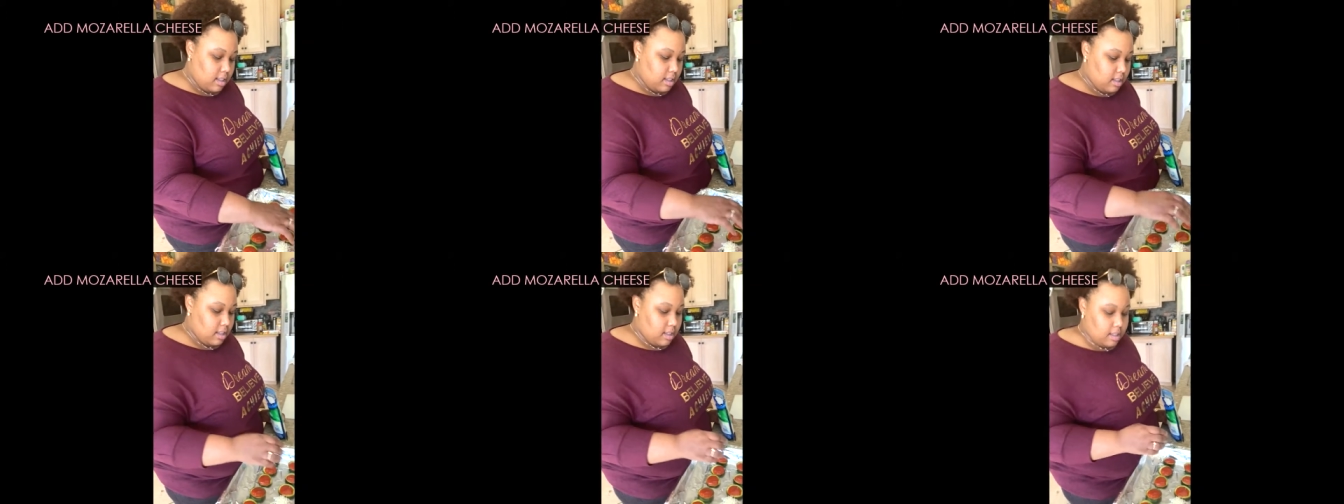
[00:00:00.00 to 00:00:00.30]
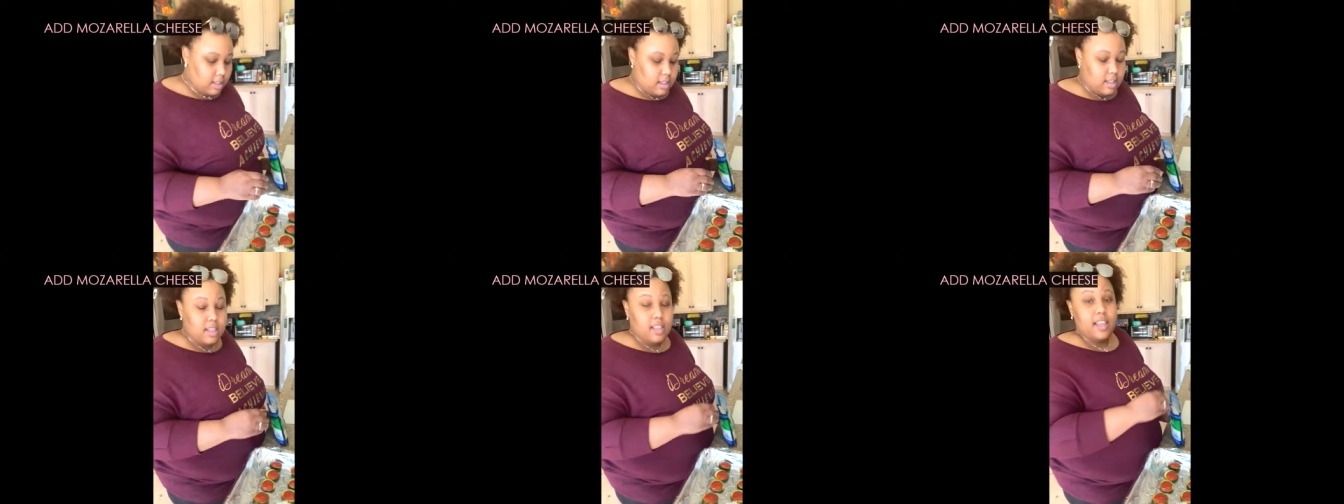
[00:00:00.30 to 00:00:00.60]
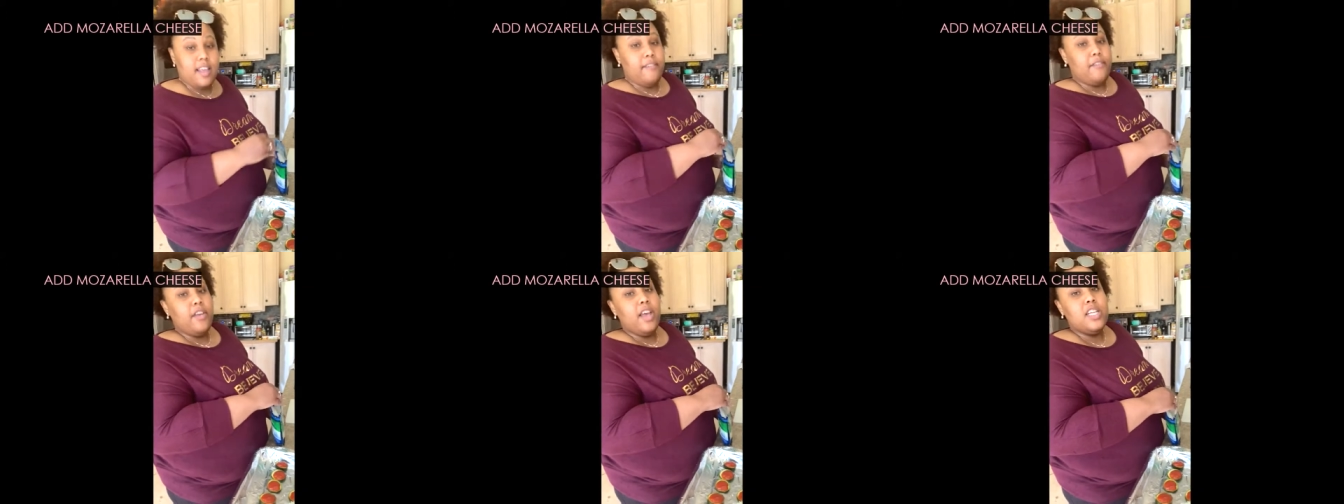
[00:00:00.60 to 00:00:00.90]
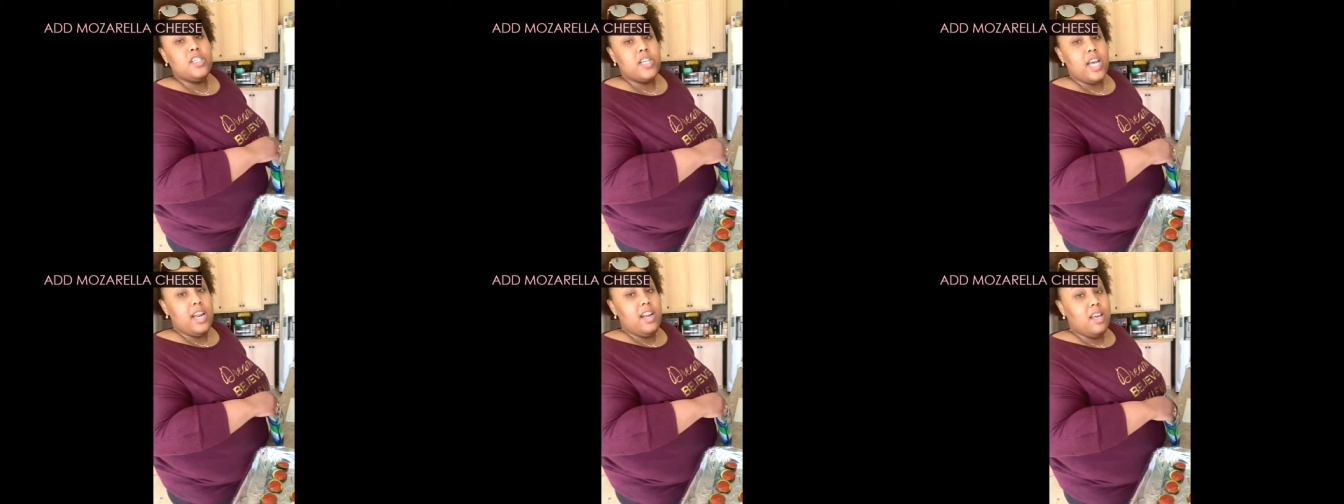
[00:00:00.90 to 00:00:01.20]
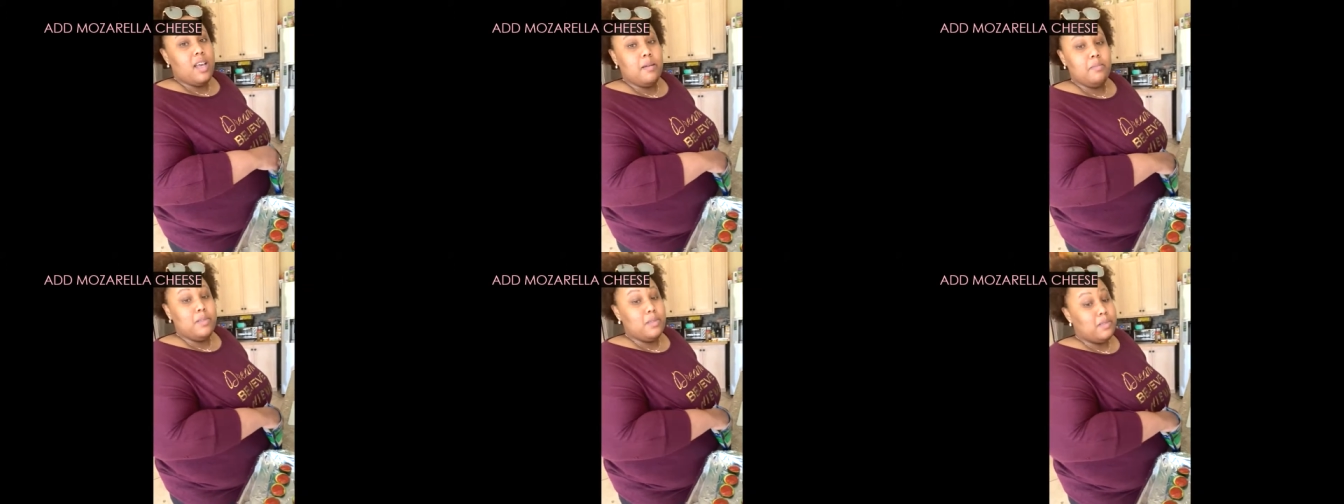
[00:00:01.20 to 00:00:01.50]
if you ain't trying
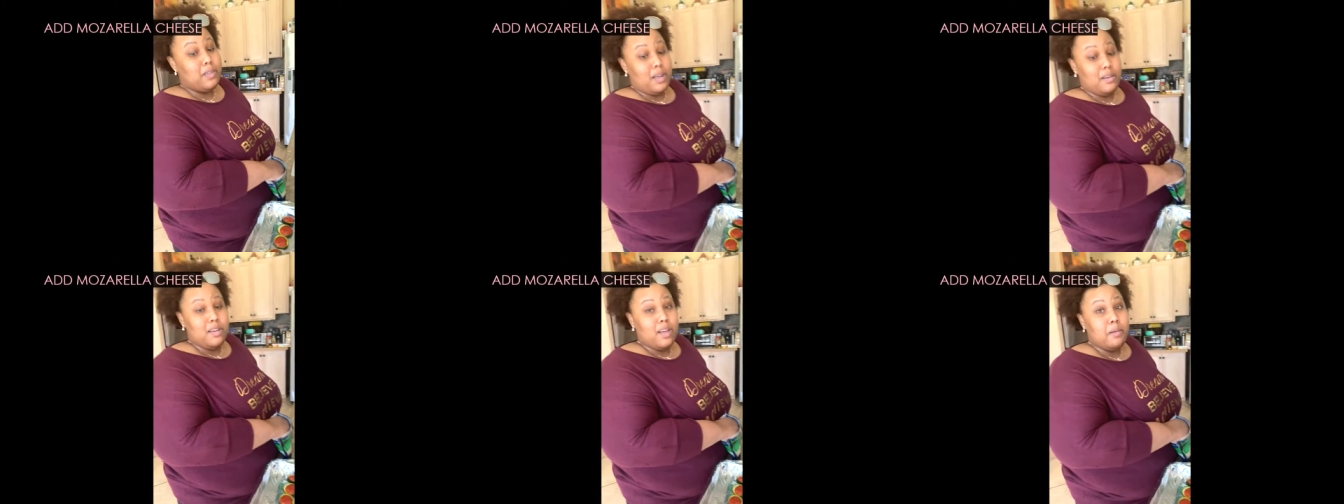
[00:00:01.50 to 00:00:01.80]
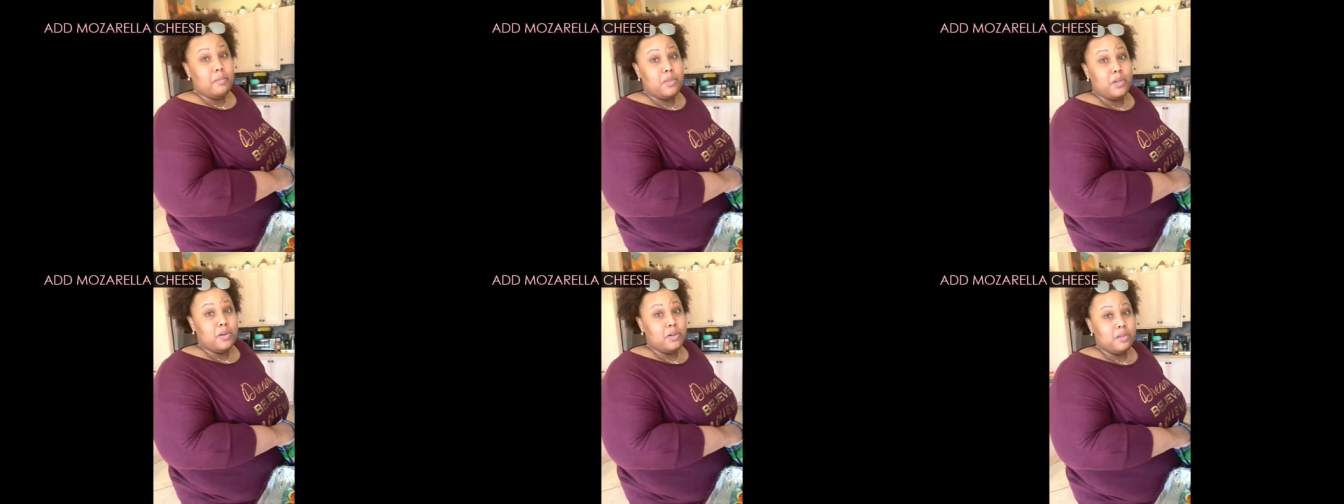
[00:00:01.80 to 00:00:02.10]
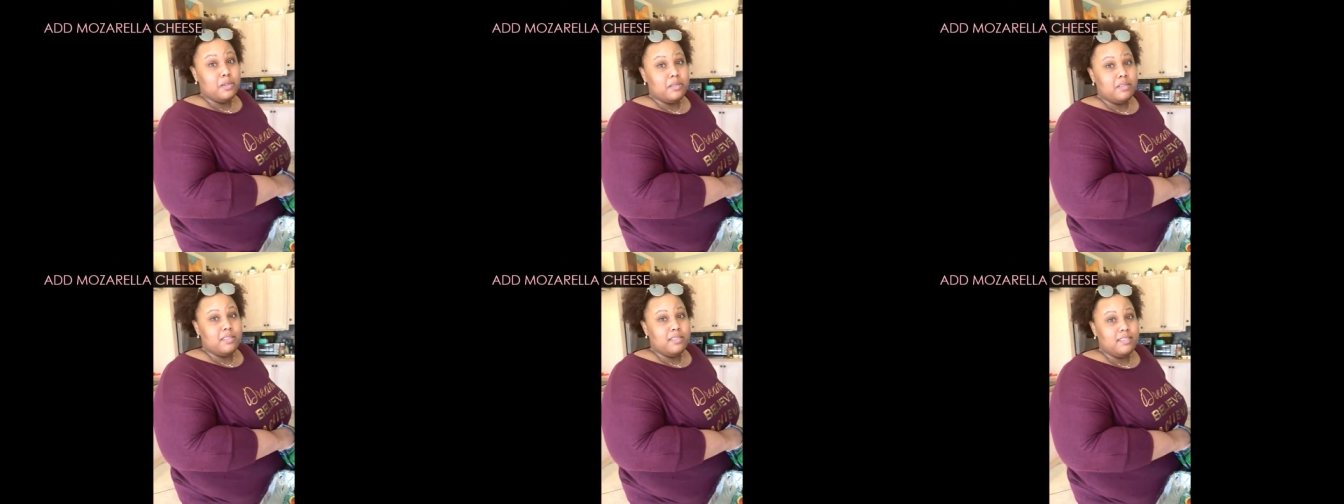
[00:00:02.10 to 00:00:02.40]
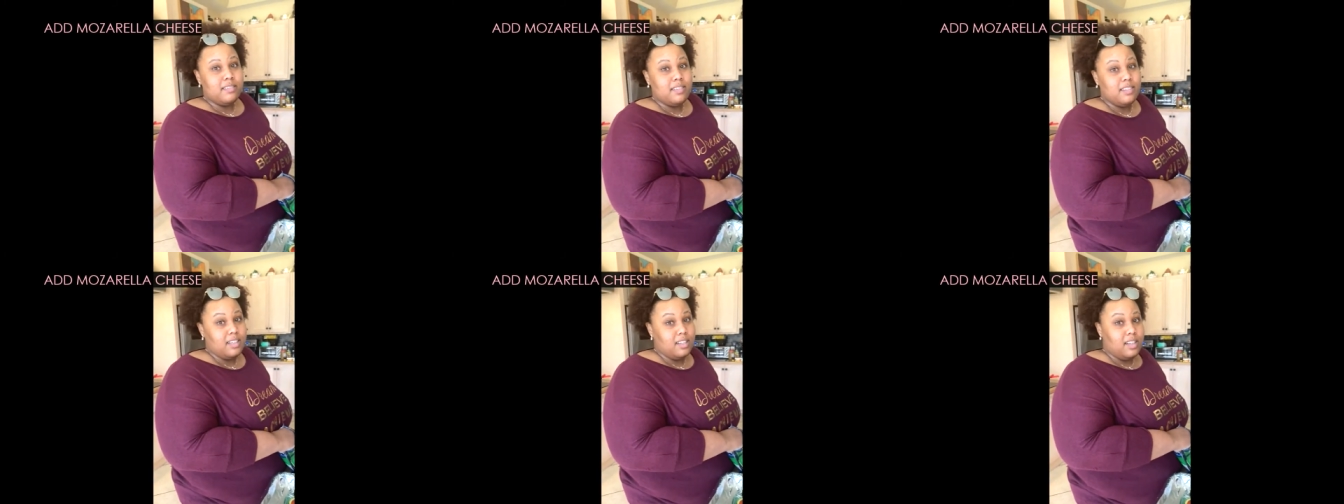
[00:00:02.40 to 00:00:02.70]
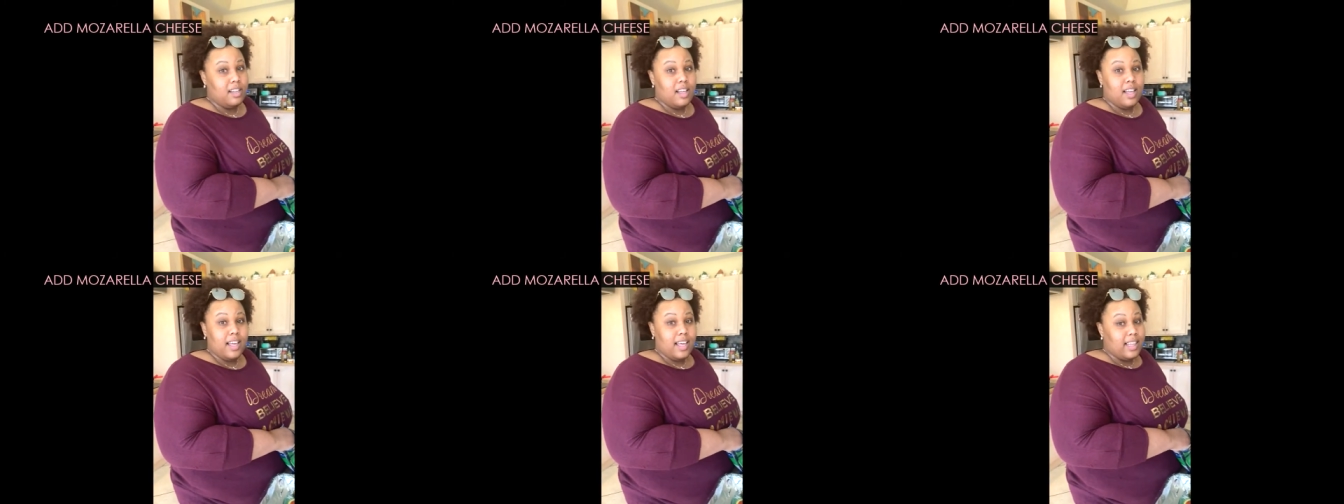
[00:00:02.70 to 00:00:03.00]
to come through, don't come through.
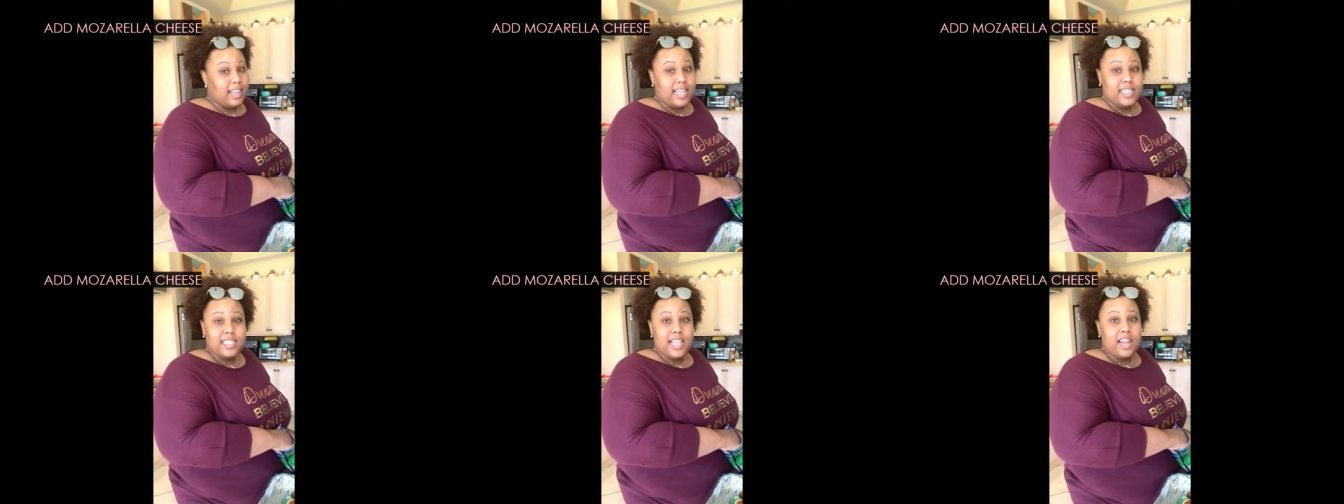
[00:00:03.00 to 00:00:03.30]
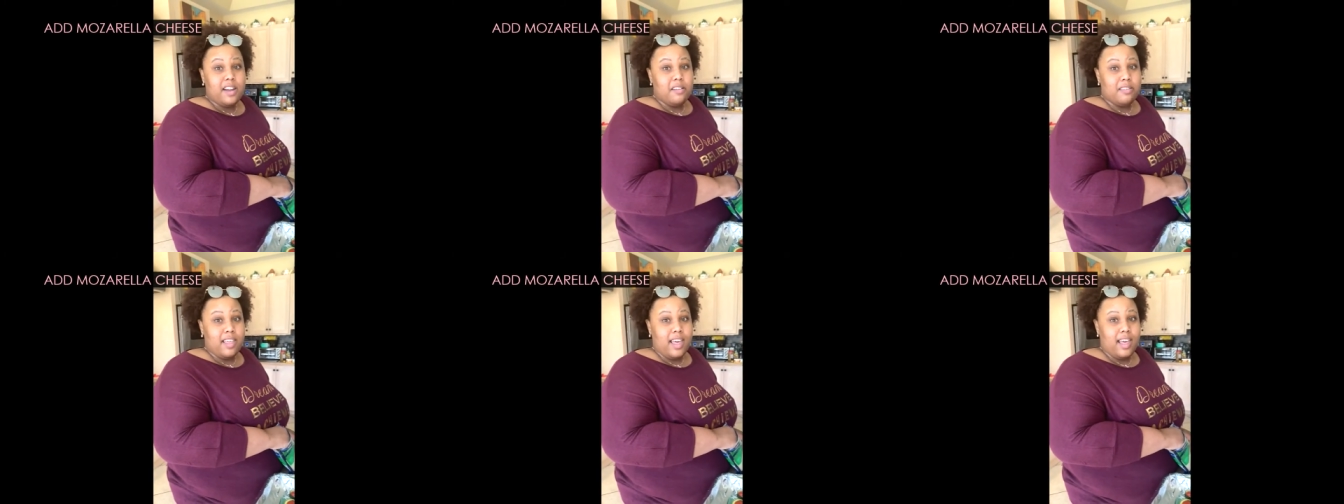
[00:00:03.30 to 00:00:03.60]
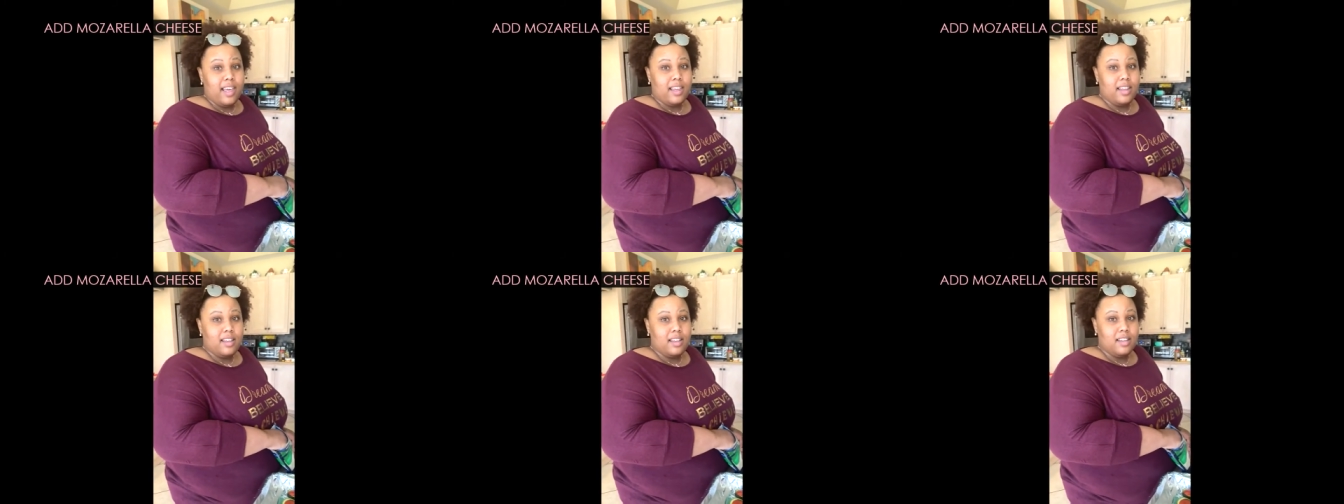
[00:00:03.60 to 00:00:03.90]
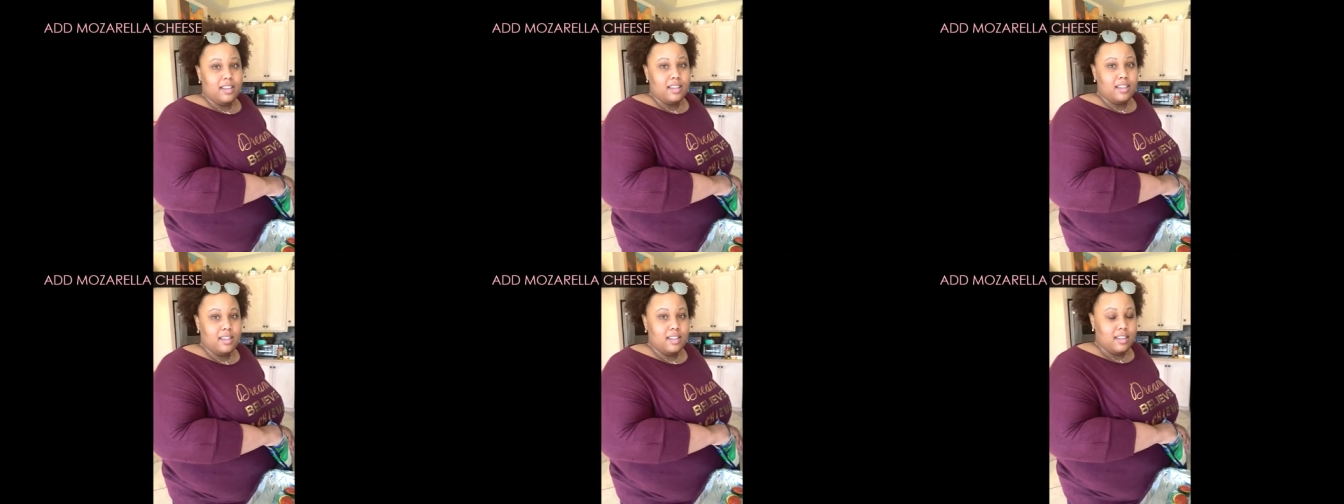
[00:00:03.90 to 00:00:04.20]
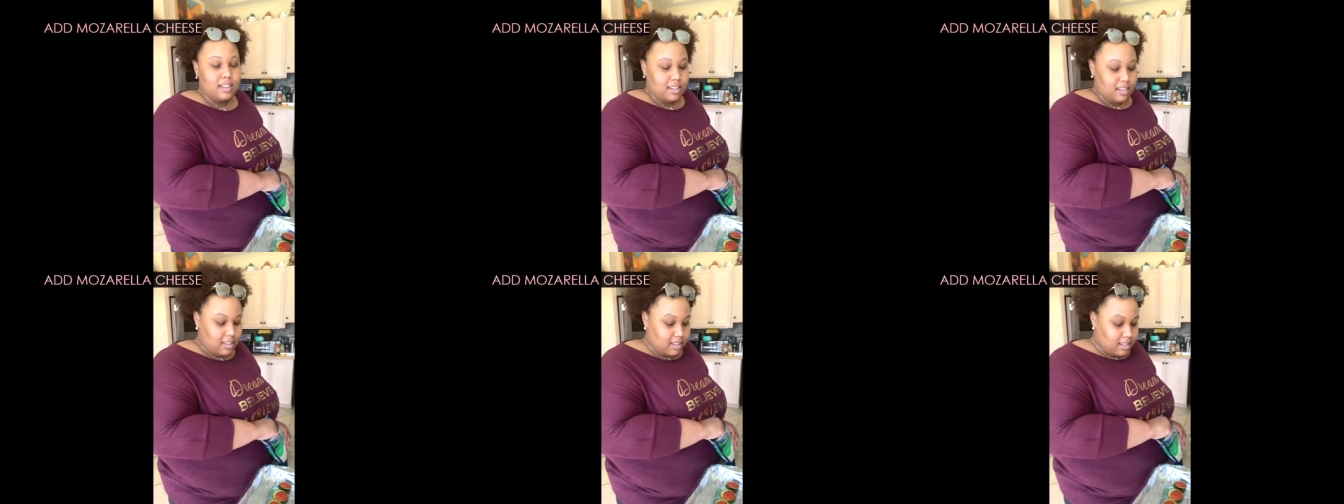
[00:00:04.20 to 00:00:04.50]
Exactly. and that's that on that. Period.